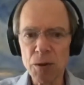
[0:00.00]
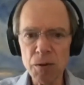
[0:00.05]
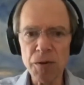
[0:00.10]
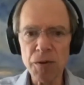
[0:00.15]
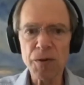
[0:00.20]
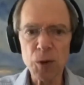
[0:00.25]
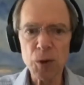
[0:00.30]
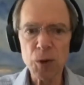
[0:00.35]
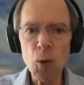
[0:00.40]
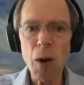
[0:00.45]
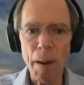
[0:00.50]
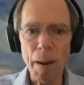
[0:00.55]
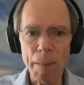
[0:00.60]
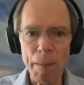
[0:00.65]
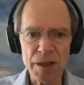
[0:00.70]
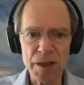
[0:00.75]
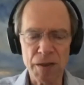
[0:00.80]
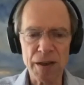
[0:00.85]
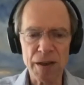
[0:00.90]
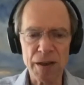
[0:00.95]
two two
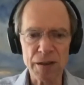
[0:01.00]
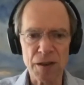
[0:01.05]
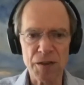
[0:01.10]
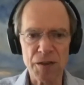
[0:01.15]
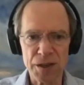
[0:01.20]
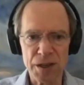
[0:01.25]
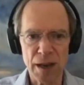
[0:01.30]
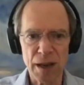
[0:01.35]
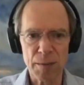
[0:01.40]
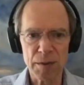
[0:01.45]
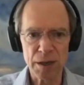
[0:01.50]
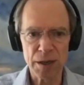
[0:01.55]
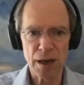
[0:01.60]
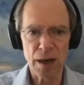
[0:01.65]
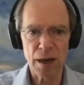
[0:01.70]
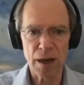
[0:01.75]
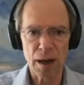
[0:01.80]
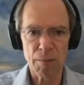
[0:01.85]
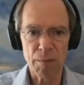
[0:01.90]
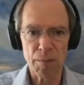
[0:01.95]
opposite things at the same
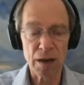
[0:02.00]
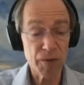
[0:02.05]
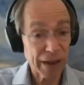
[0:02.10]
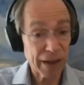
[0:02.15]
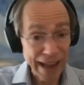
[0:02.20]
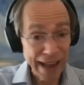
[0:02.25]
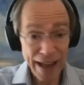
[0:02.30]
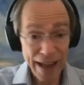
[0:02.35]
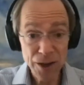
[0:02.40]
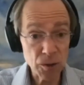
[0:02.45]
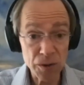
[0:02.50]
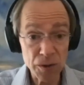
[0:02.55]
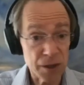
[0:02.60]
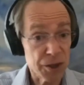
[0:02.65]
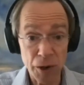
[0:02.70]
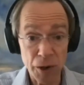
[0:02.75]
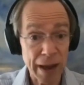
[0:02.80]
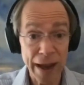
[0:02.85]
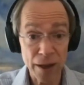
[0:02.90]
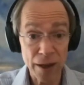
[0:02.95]
time. And if you can't do
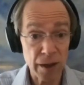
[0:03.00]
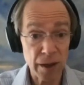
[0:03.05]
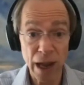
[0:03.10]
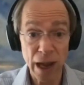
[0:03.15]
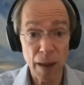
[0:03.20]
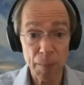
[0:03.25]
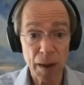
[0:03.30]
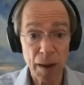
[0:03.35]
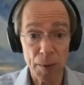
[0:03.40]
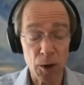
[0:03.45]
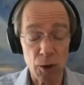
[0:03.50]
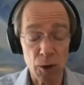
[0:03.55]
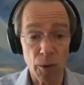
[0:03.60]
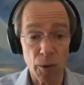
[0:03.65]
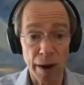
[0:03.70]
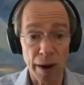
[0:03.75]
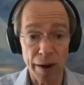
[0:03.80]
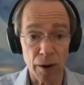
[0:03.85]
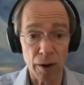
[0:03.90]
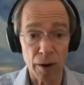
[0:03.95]
this, you can't you can't become a good
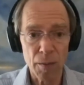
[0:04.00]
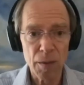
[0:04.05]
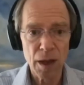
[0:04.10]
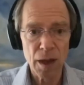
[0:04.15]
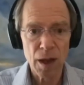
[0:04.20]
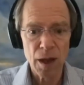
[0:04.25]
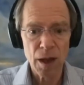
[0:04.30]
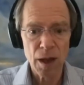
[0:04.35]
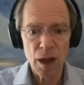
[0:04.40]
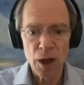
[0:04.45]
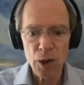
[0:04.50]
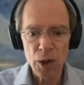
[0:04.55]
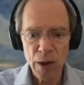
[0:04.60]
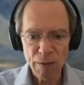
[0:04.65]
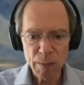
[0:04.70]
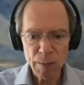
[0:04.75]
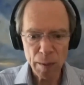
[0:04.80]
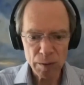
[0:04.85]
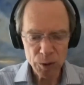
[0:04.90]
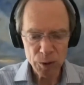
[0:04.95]
writer. You
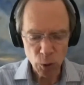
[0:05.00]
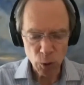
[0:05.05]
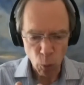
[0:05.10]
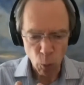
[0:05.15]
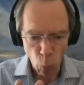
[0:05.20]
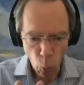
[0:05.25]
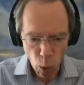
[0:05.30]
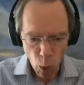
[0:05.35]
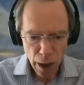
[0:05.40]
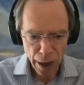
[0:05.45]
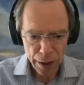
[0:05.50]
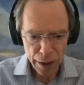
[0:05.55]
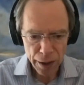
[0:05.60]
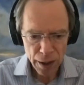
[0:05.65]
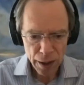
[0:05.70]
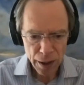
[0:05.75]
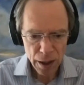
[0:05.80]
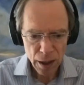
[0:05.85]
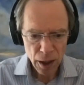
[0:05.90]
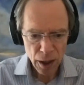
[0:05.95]
have to be able to
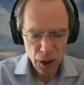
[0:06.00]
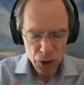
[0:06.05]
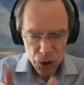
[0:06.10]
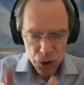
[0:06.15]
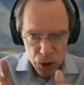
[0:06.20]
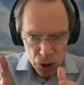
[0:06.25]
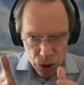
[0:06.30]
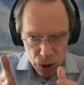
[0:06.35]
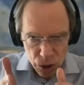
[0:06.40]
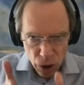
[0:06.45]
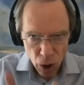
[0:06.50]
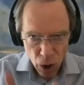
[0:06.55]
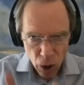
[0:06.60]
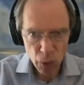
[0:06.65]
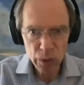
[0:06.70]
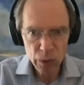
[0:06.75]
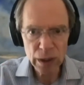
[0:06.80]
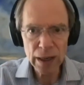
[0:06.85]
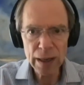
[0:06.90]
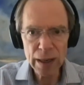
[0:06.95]
one
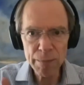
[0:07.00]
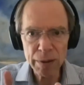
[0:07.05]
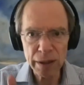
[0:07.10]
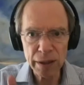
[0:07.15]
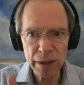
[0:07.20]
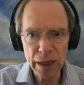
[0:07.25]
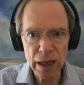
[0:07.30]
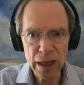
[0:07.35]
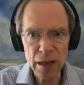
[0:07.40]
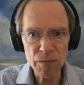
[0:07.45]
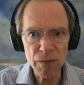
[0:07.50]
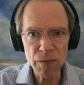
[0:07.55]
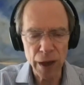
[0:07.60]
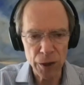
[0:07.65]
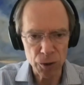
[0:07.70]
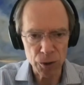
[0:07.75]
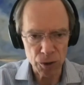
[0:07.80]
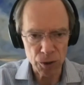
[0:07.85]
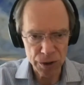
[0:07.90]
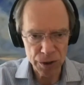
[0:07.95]
totally believe
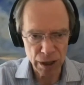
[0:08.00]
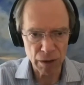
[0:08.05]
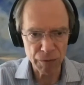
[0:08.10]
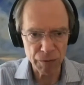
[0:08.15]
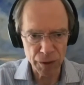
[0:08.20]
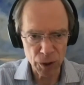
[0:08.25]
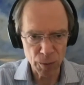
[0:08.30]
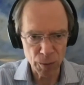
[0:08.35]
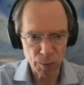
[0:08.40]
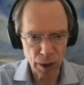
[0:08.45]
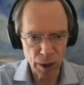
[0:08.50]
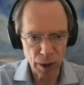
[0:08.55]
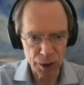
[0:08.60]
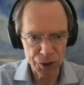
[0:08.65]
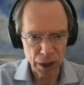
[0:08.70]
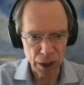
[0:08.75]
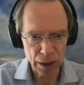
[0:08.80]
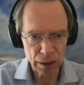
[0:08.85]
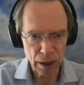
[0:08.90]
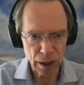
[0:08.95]
in yourself and your
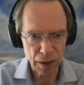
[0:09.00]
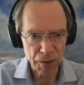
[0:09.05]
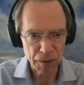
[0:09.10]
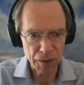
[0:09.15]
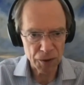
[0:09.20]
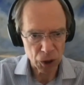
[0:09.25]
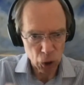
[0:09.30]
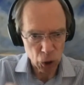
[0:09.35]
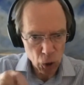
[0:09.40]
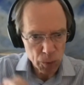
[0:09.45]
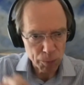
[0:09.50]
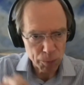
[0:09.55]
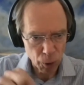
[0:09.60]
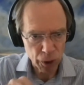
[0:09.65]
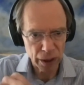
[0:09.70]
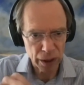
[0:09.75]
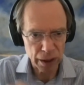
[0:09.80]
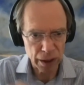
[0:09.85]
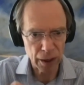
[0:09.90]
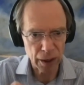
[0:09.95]
project. Like there's a good
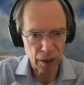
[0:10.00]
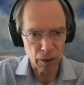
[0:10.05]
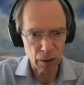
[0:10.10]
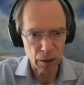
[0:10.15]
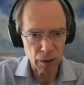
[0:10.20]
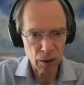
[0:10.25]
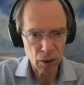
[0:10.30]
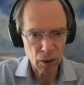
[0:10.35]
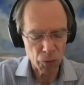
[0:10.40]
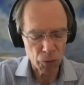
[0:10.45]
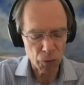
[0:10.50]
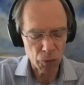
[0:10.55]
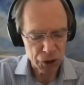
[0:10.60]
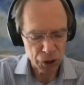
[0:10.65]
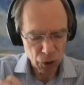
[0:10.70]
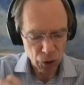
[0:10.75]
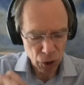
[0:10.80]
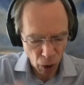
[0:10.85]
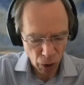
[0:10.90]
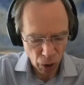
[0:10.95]
book in here or there's
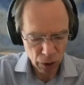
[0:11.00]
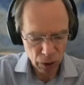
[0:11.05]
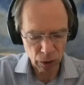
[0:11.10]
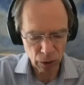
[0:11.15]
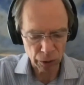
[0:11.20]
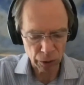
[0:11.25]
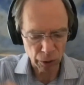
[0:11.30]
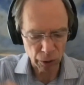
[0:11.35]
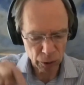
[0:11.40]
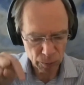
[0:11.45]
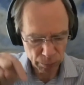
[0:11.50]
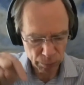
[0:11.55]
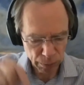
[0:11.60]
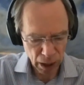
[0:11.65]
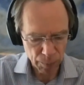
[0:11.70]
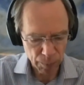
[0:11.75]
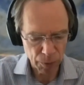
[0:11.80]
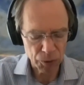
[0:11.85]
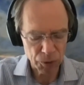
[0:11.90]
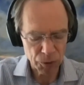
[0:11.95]
a good article or a good
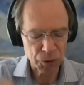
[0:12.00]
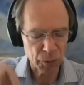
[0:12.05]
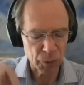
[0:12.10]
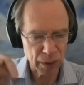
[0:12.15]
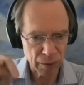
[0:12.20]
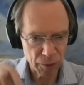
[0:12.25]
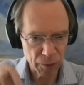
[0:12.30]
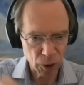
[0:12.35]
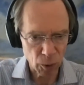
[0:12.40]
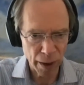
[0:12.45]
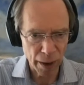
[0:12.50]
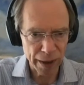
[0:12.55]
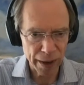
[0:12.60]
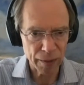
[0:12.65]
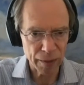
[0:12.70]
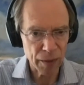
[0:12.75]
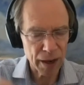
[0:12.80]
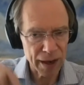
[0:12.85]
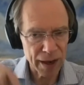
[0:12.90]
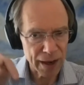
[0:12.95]
blog post or whatever you're
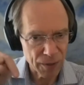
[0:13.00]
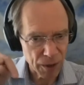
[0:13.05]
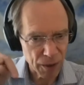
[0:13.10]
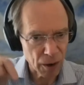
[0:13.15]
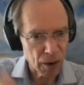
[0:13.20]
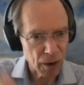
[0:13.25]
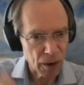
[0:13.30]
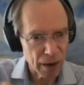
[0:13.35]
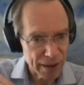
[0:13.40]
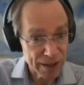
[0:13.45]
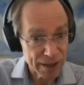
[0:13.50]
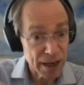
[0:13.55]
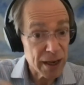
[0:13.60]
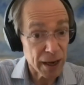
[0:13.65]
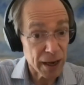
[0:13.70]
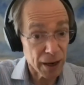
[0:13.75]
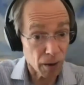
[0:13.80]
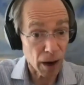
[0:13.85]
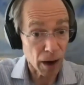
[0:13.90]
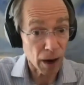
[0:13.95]
writing, it, it's in
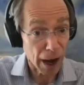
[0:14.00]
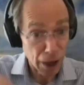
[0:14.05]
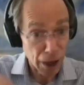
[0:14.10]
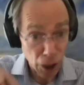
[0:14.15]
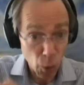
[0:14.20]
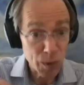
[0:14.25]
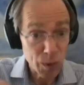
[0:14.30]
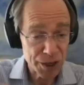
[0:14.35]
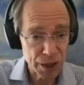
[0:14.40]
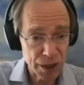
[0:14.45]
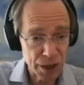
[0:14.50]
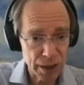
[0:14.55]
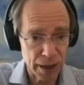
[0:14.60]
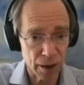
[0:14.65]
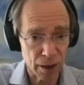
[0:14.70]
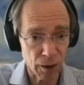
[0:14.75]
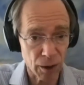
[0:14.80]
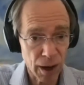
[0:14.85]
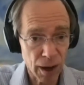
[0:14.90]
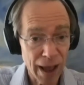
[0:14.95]
here. I know it's in
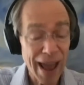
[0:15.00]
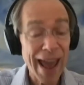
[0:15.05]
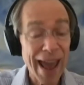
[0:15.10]
here.